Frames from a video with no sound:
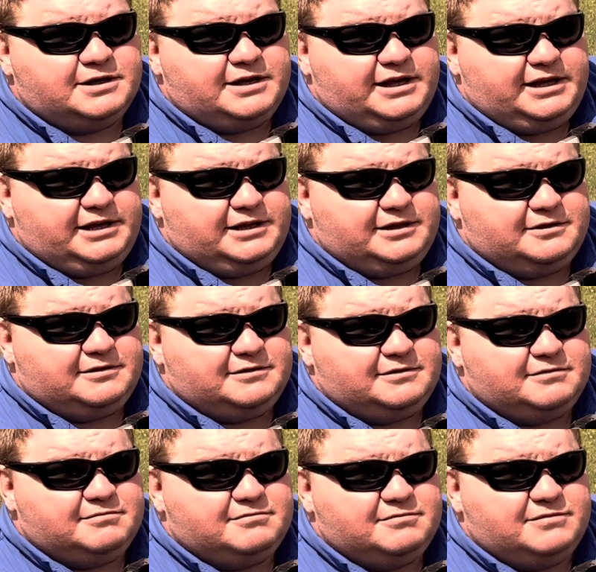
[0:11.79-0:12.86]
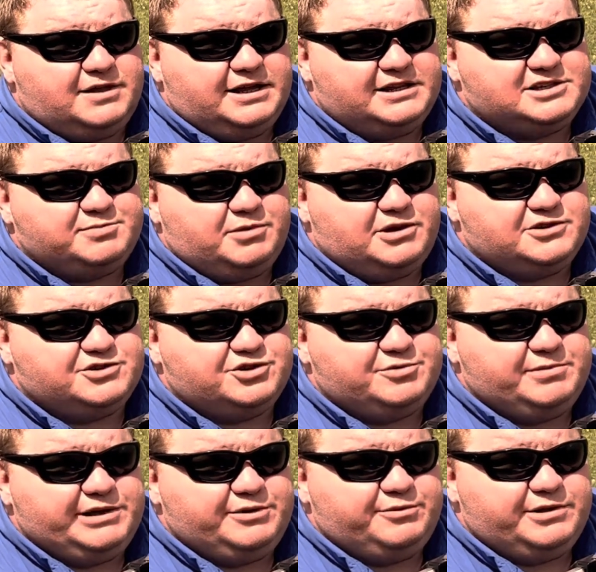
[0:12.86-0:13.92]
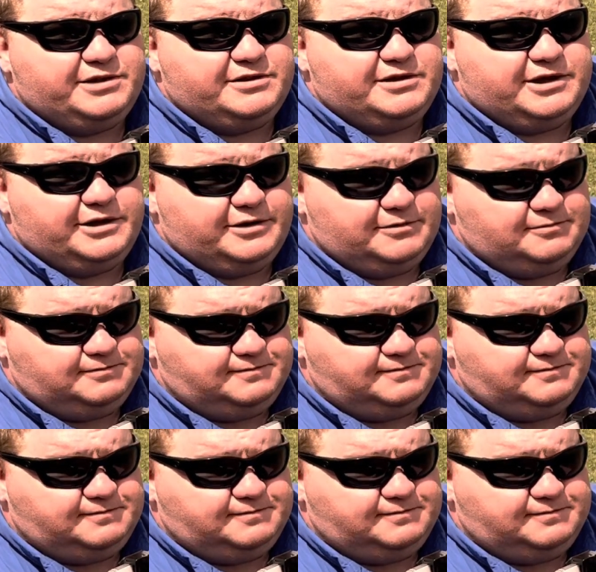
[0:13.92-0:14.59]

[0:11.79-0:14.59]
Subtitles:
and they sponsored me with their